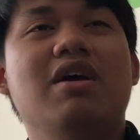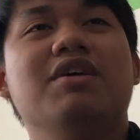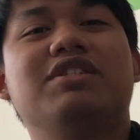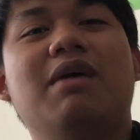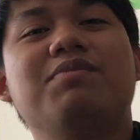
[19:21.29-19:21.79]

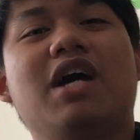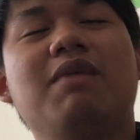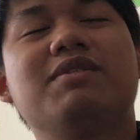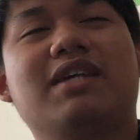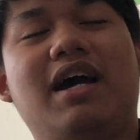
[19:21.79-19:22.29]

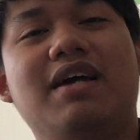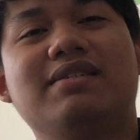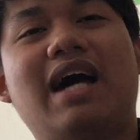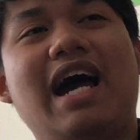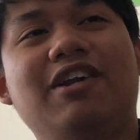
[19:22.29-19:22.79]
sometimes,
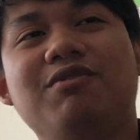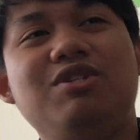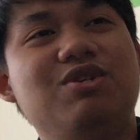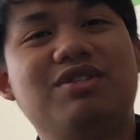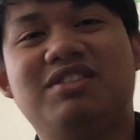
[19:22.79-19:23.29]
guys, I don't
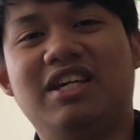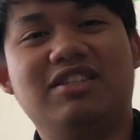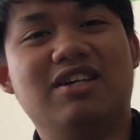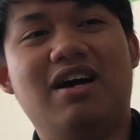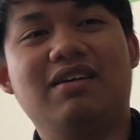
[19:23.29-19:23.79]
use
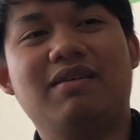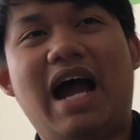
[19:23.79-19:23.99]
TikTok.